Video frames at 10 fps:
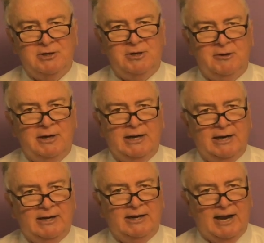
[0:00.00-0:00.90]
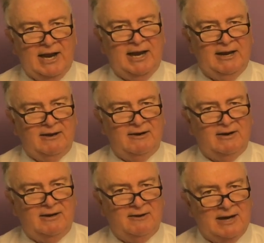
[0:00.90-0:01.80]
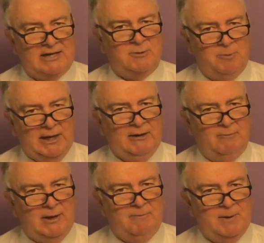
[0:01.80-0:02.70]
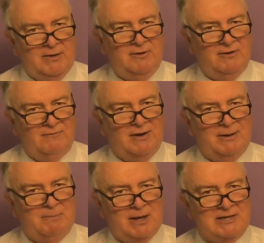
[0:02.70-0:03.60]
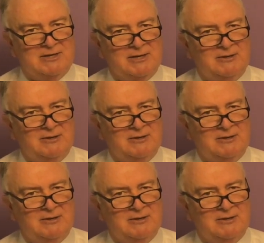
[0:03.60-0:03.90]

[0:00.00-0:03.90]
you tuning in today, and until next week, we bid you a very pleasant